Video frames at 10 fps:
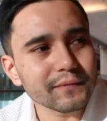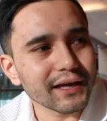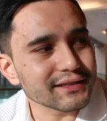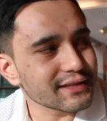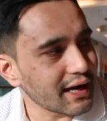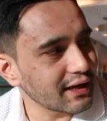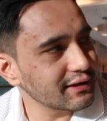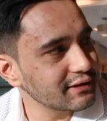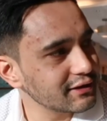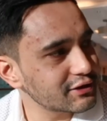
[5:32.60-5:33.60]

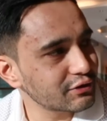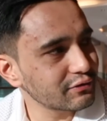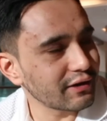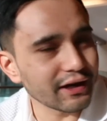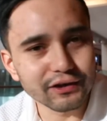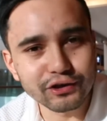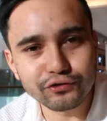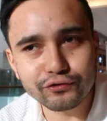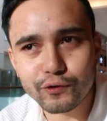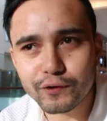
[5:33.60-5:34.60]
Excited, yes, to try the
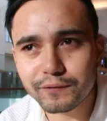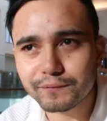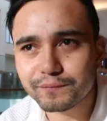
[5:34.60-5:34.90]
new food.